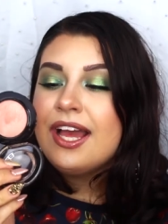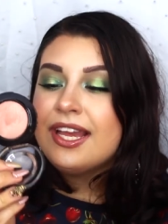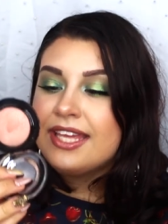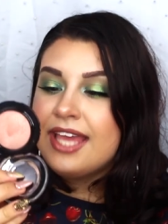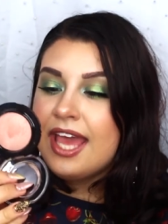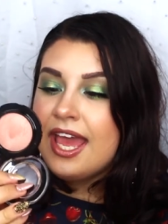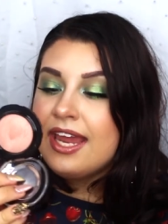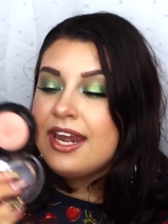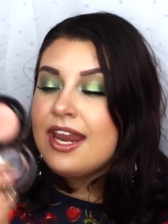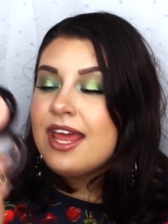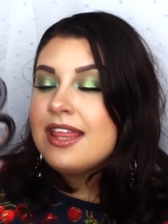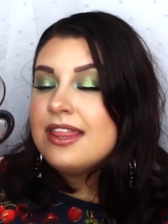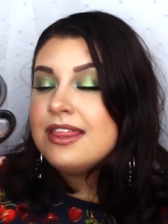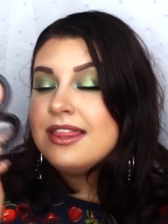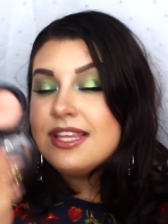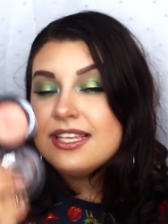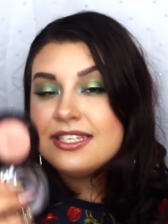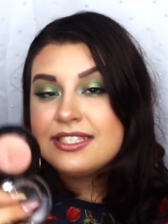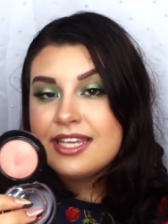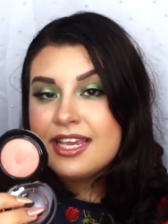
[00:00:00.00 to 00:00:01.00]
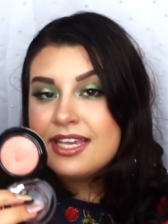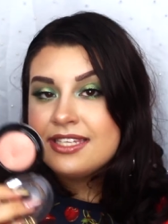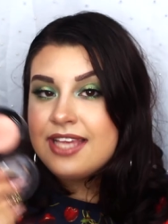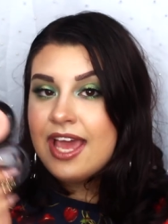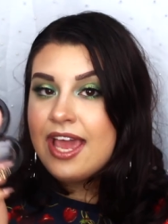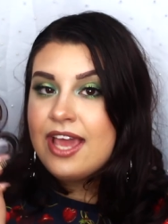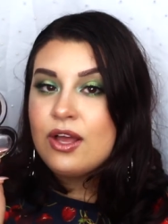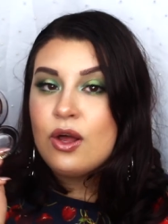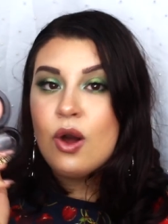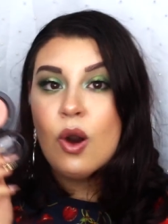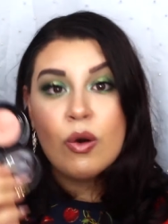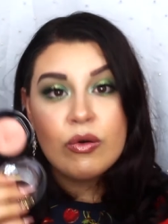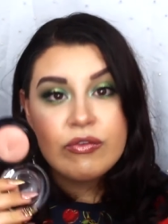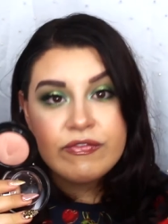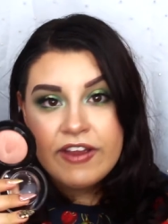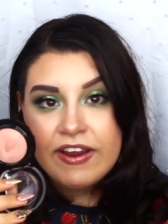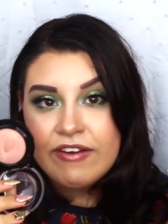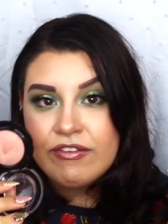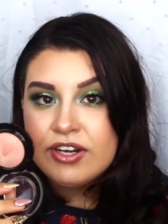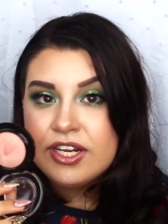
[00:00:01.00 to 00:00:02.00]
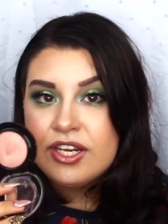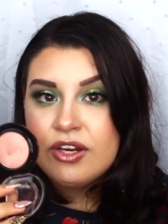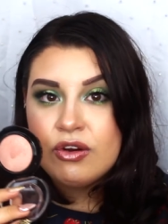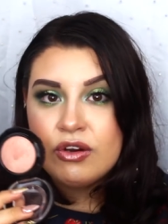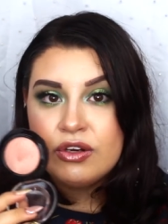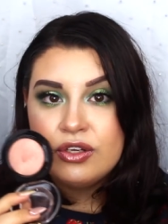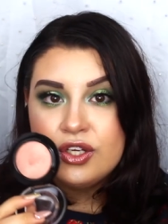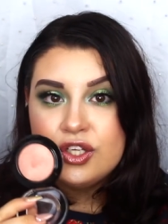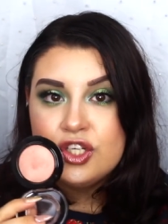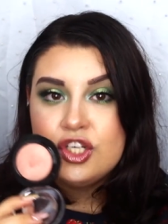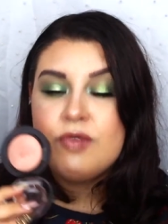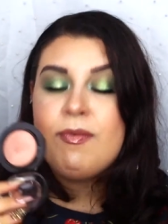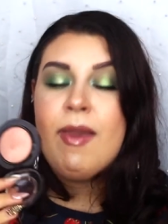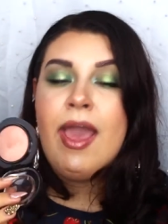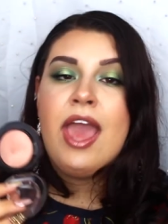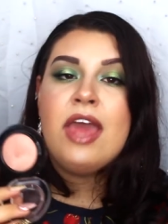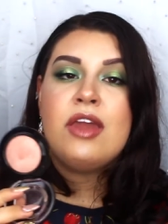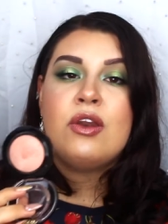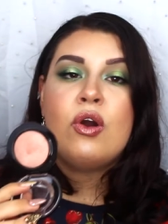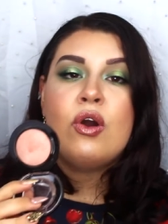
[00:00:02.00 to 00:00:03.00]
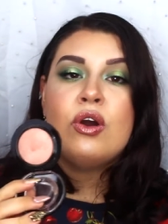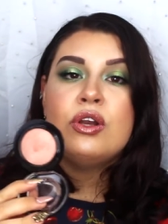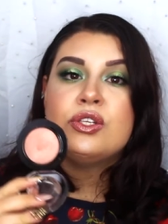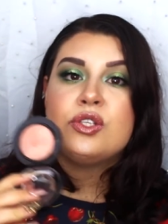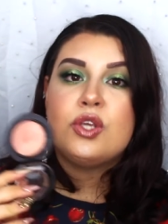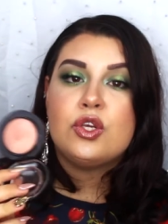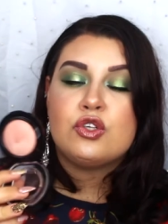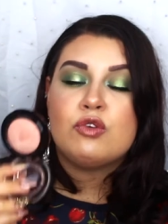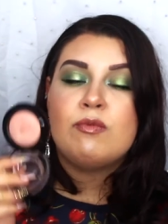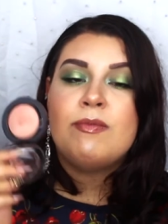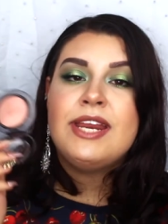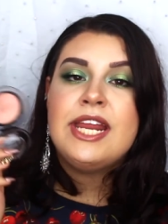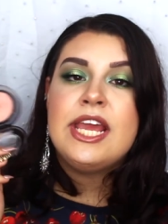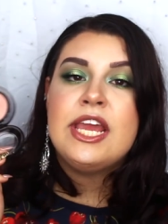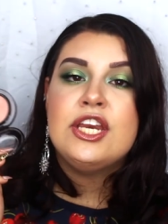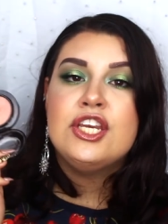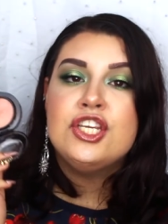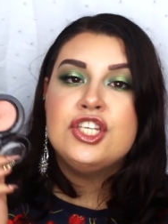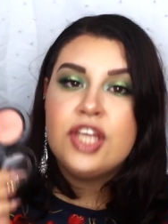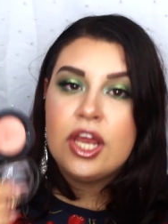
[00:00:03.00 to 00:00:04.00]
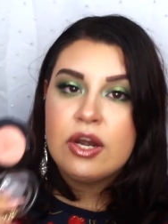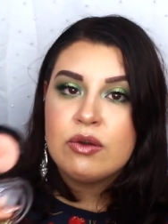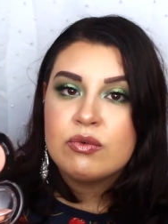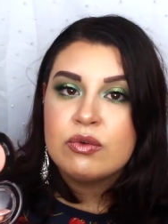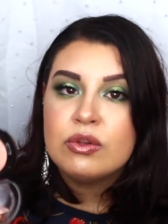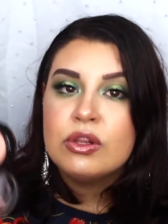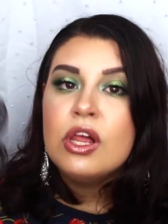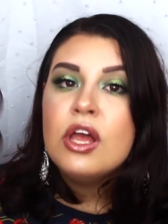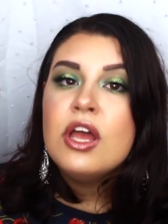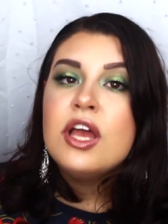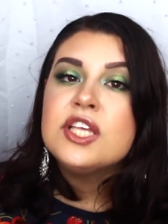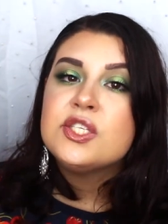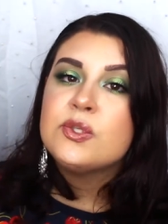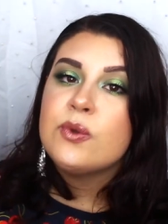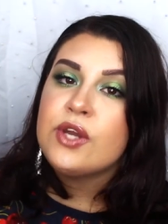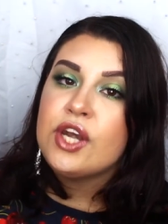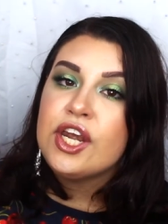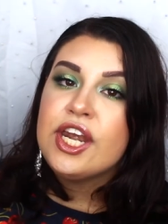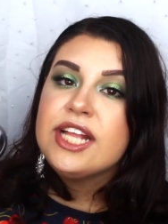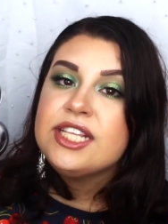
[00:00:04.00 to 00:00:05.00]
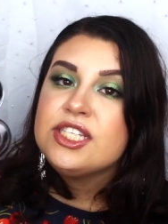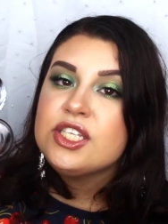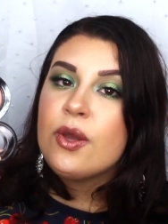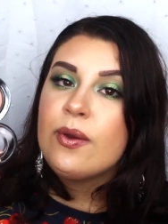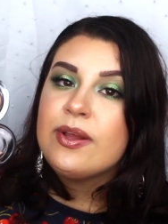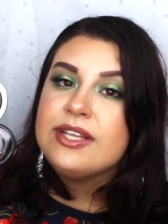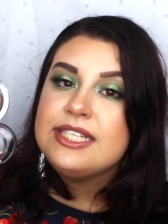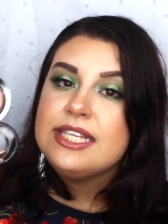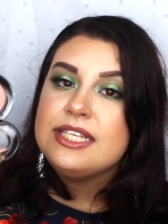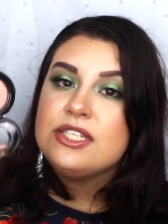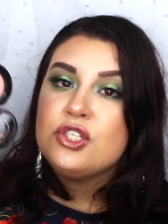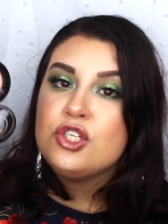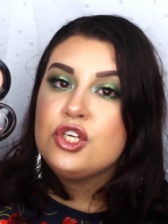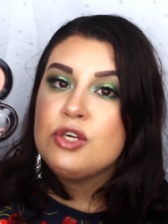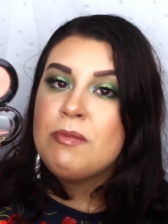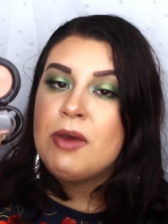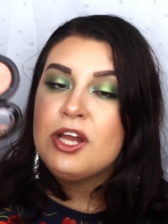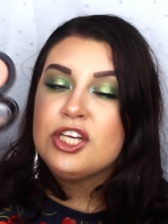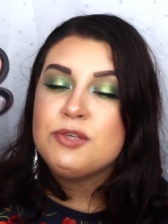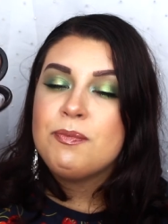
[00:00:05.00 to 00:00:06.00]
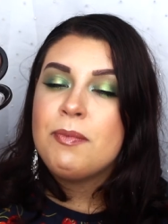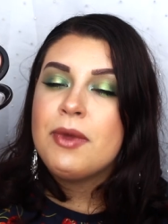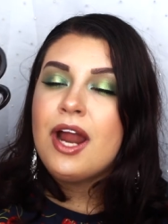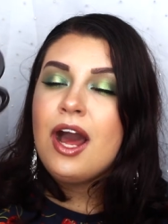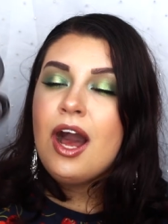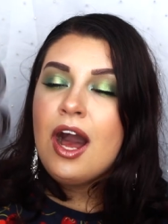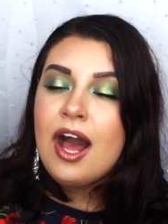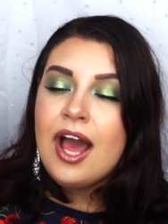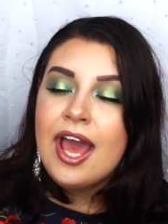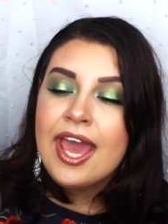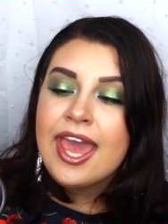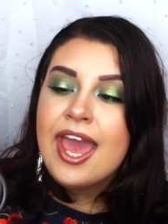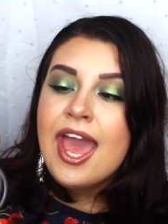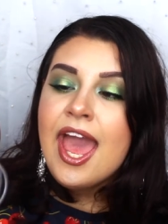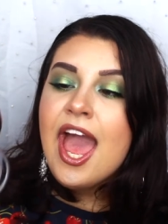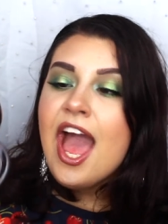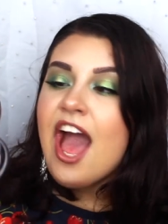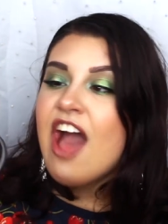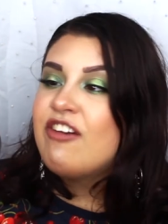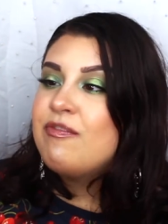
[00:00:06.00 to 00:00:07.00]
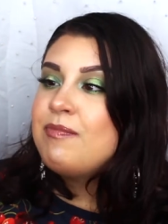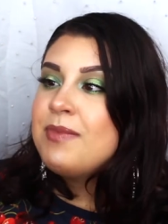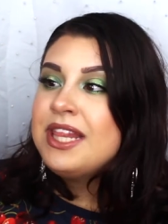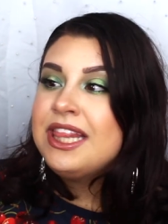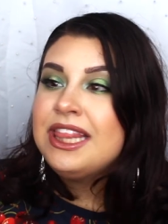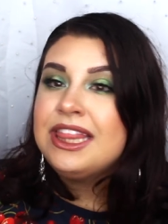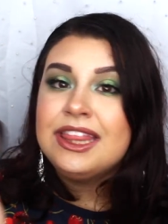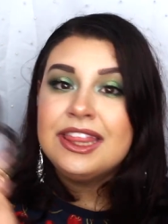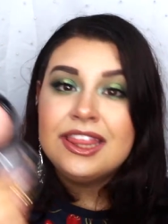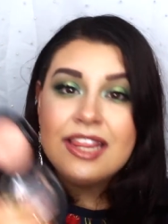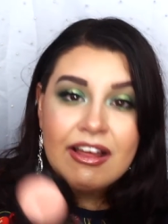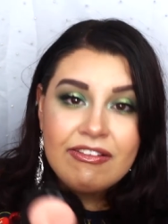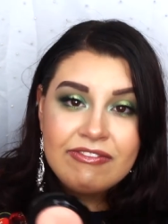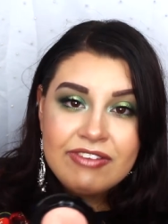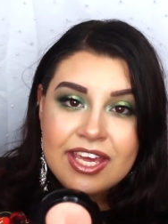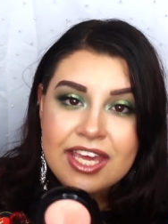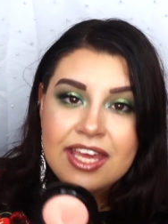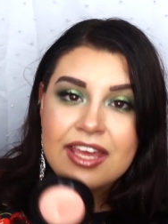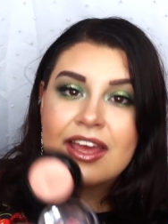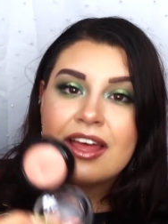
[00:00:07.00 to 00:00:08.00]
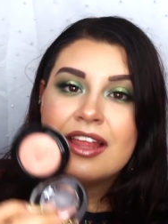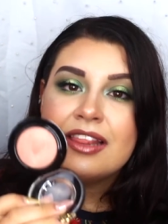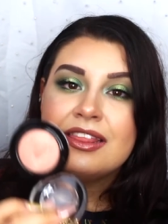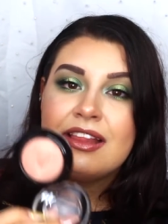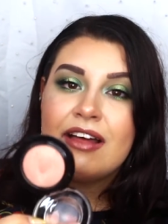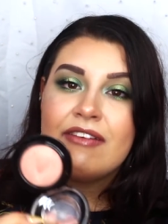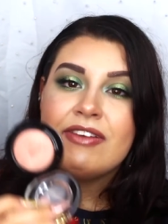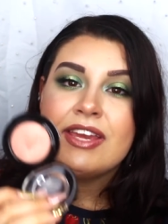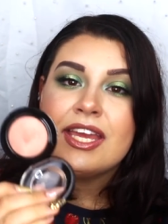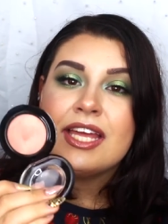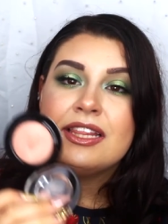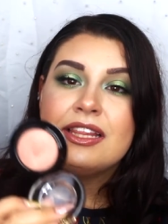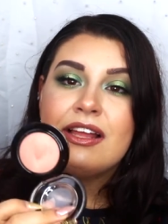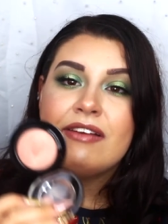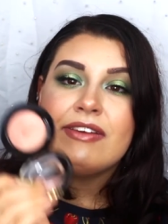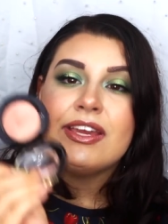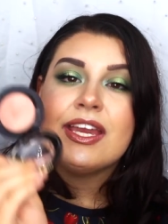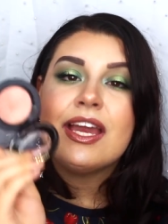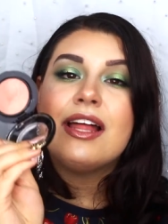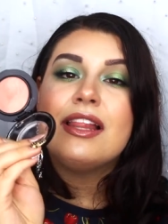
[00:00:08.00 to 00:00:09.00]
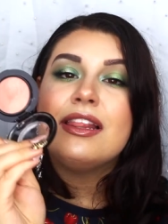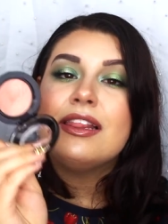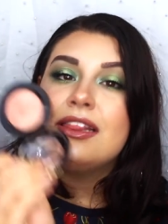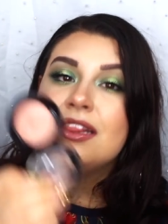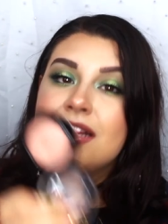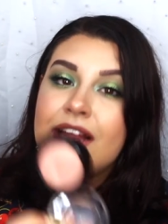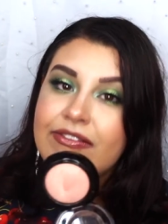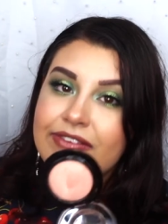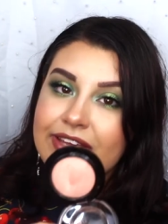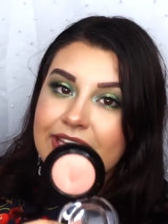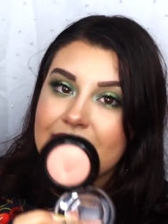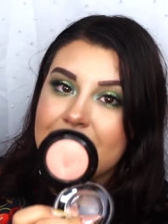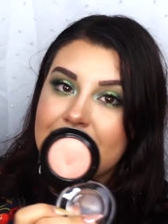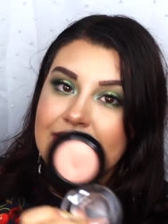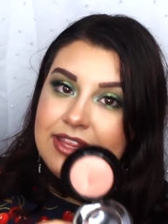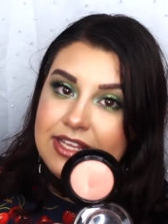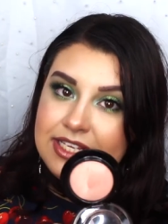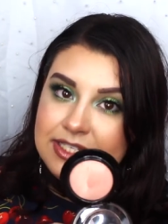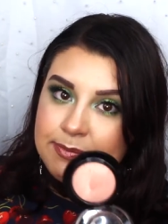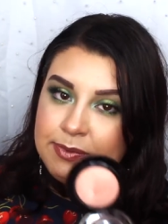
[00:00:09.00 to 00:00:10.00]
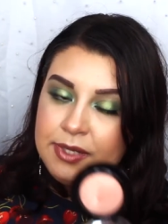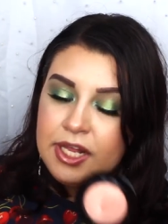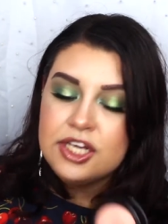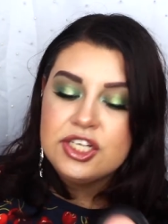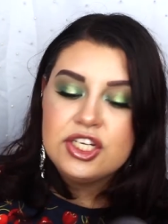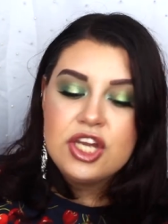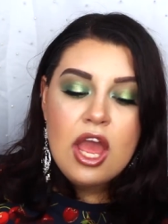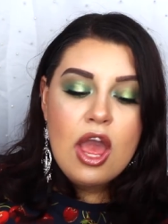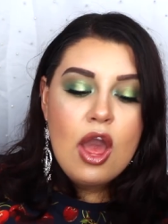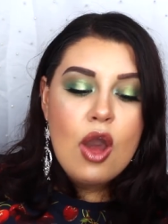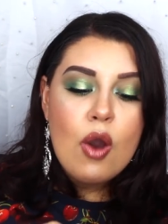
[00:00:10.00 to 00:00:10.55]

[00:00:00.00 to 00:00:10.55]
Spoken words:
Again, this is a cult favorite here on YouTube and on social media in general, so I don't need to go into this too much, but I have been loving, loving, loving, loving this blush.